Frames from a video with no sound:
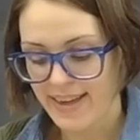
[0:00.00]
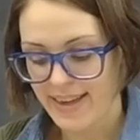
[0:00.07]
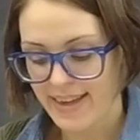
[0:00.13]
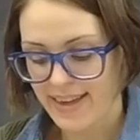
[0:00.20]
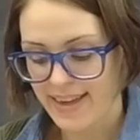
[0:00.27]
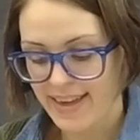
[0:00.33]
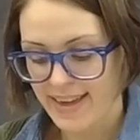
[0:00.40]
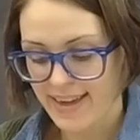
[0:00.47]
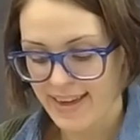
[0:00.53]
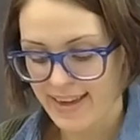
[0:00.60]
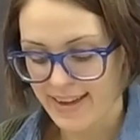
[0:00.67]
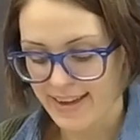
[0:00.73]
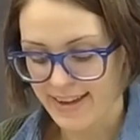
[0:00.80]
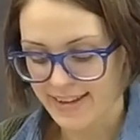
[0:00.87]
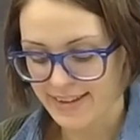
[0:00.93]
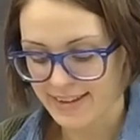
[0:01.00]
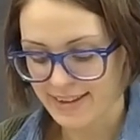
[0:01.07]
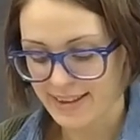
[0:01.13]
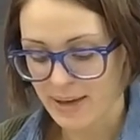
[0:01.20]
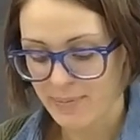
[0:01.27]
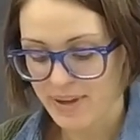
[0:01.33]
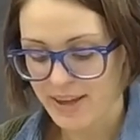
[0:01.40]
And
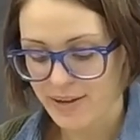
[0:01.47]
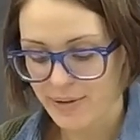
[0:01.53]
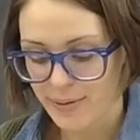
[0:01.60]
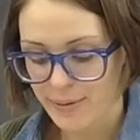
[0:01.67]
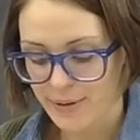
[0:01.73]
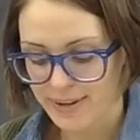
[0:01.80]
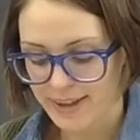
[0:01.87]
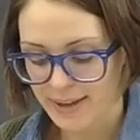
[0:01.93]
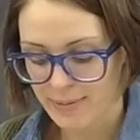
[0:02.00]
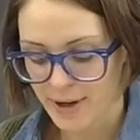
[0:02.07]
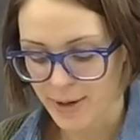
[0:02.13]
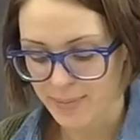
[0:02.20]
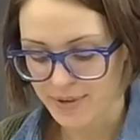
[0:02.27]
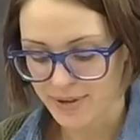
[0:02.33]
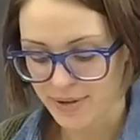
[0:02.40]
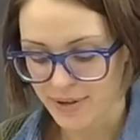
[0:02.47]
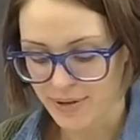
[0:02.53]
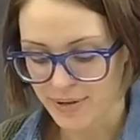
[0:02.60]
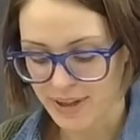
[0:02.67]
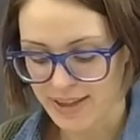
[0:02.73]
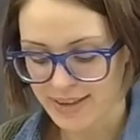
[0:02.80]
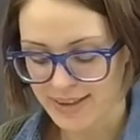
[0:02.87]
let me hold him up so you
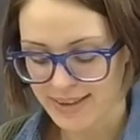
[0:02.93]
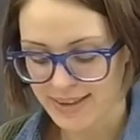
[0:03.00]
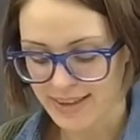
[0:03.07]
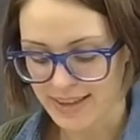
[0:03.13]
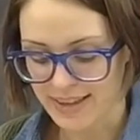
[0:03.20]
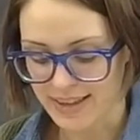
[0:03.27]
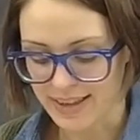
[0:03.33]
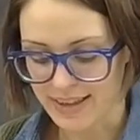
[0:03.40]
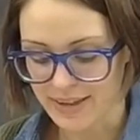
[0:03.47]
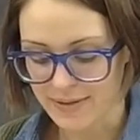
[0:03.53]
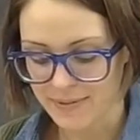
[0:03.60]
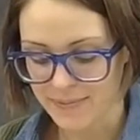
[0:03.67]
can see.